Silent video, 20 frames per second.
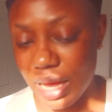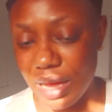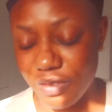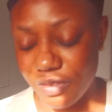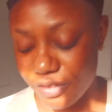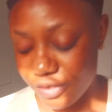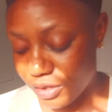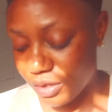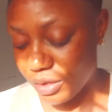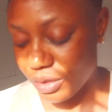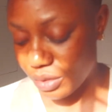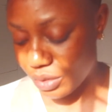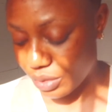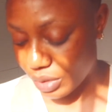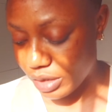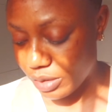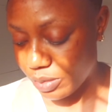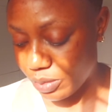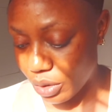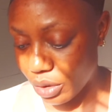have
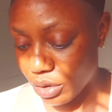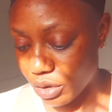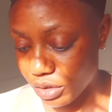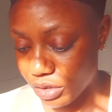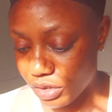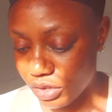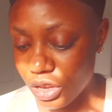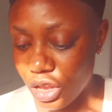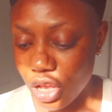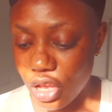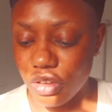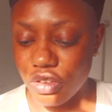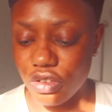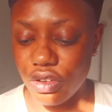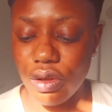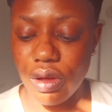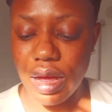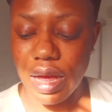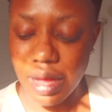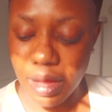great products.
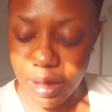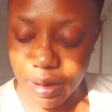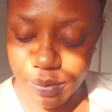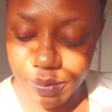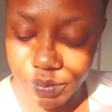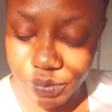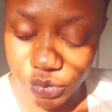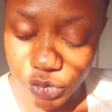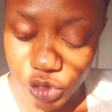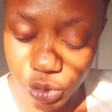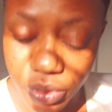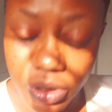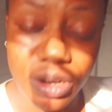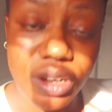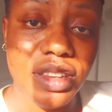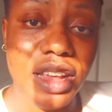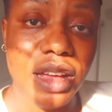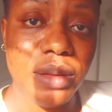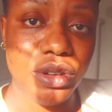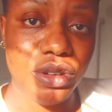So the
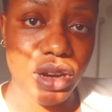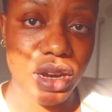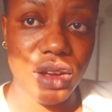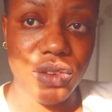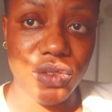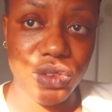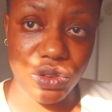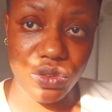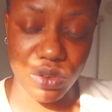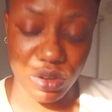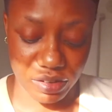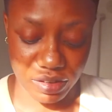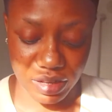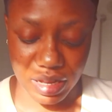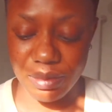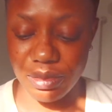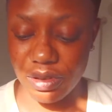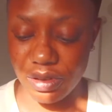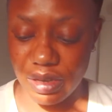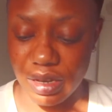products I'll be trying out for the first
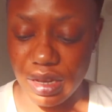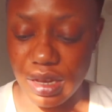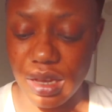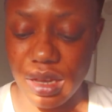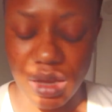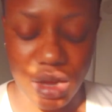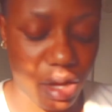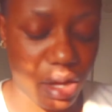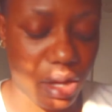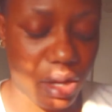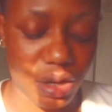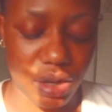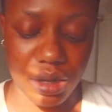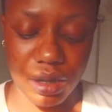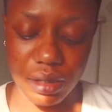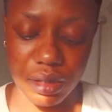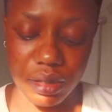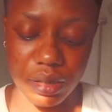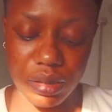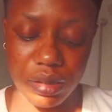time today
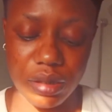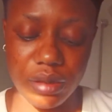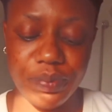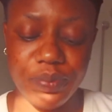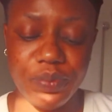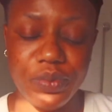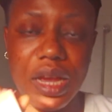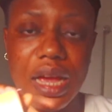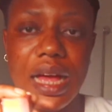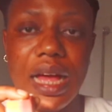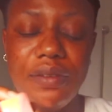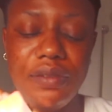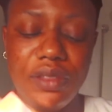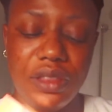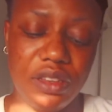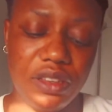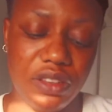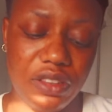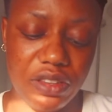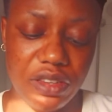are, I have
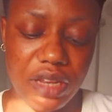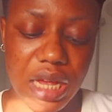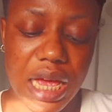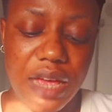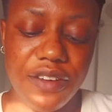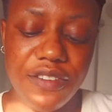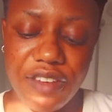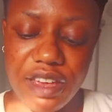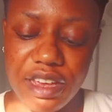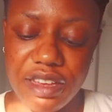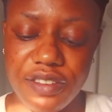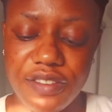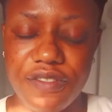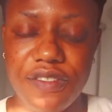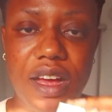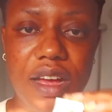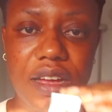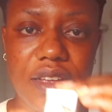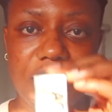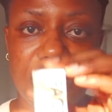this face
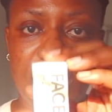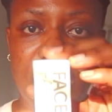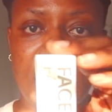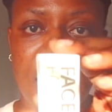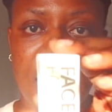pack.